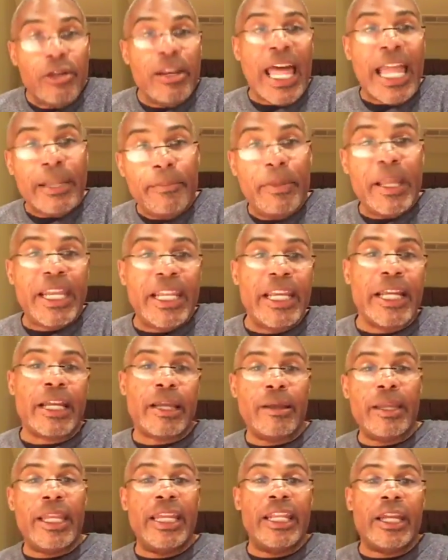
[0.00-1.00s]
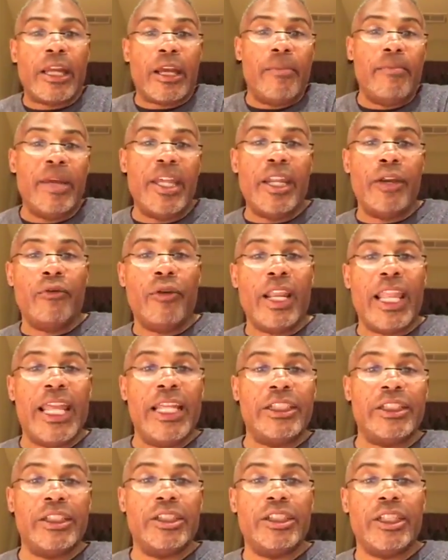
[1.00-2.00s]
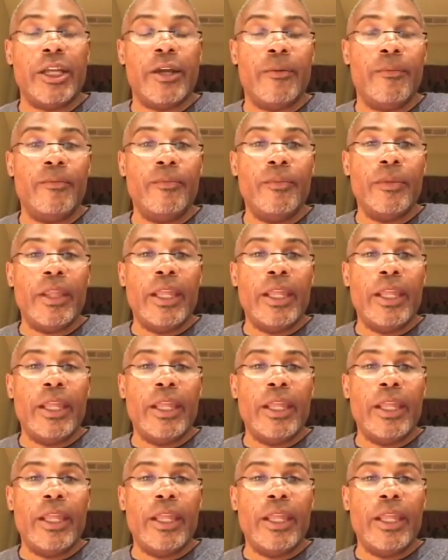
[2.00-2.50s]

like being in a committed relationship?